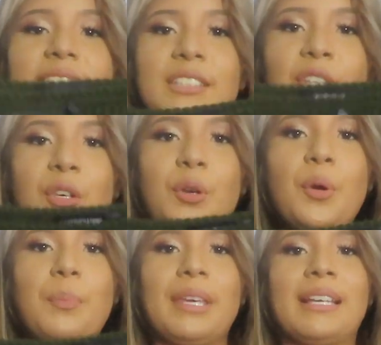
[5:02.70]
is
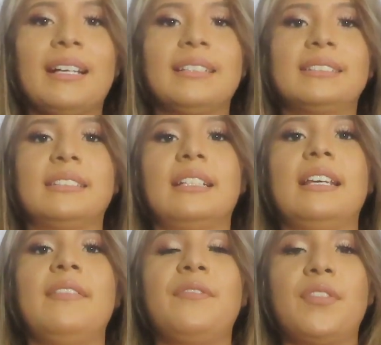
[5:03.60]
cute because
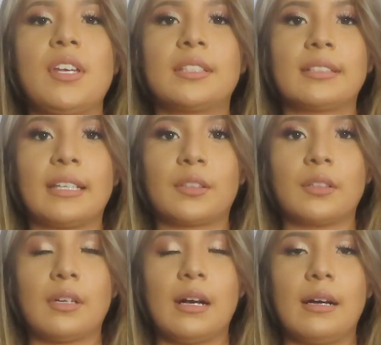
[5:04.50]
it fits like
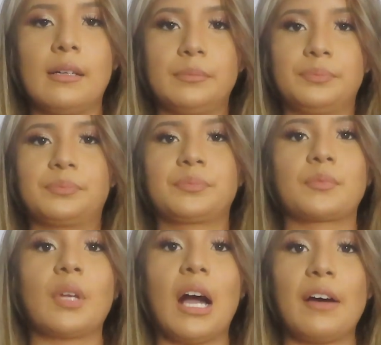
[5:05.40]

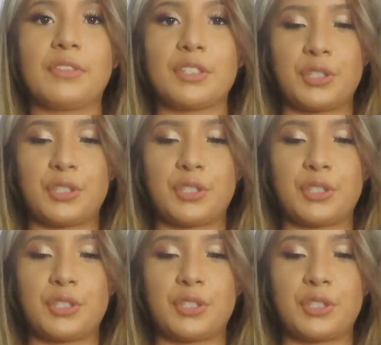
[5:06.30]
off the